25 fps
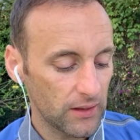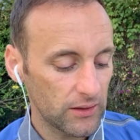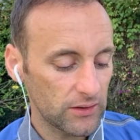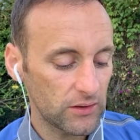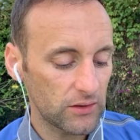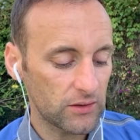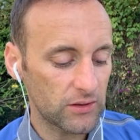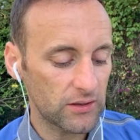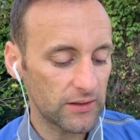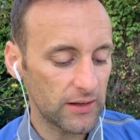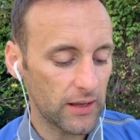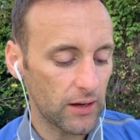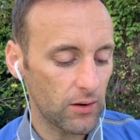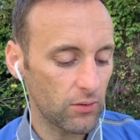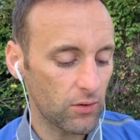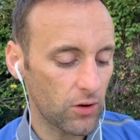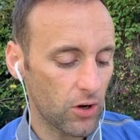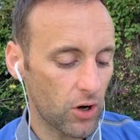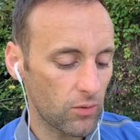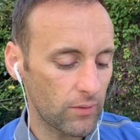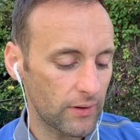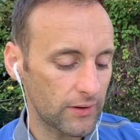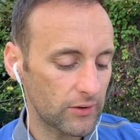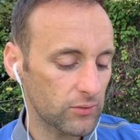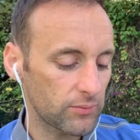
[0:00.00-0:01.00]
You can now
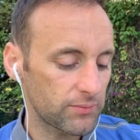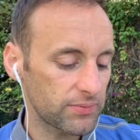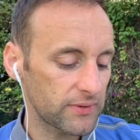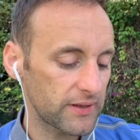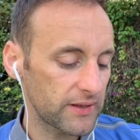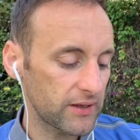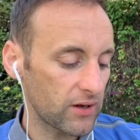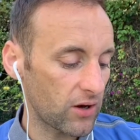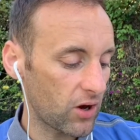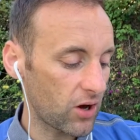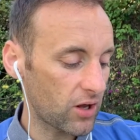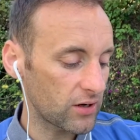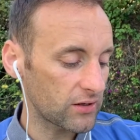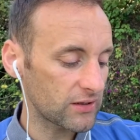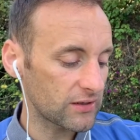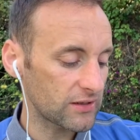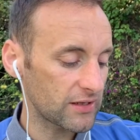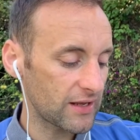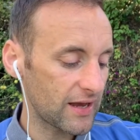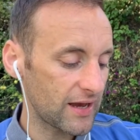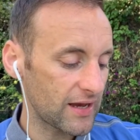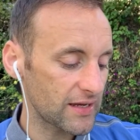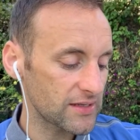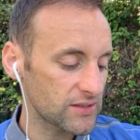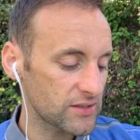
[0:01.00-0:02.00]
go and complete all of the
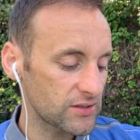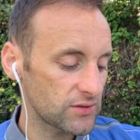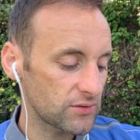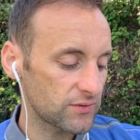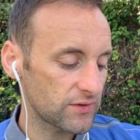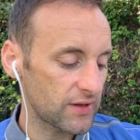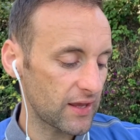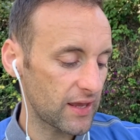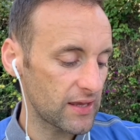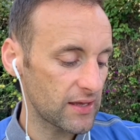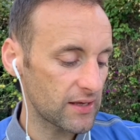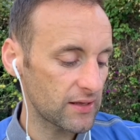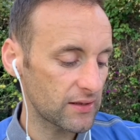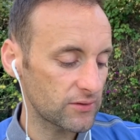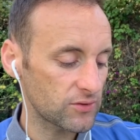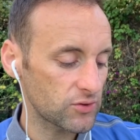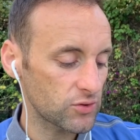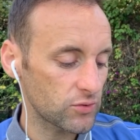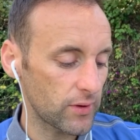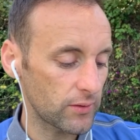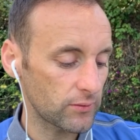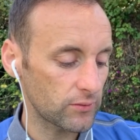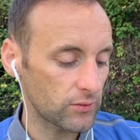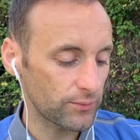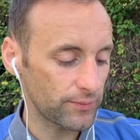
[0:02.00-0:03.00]
tasks you've taken
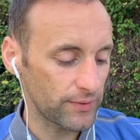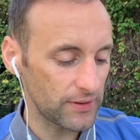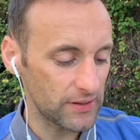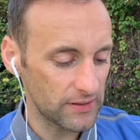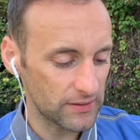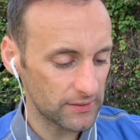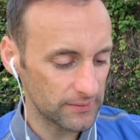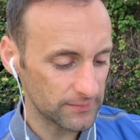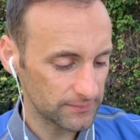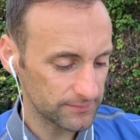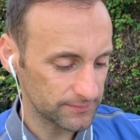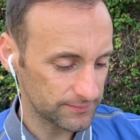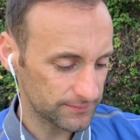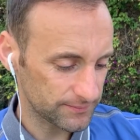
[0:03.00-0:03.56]
throughout the week.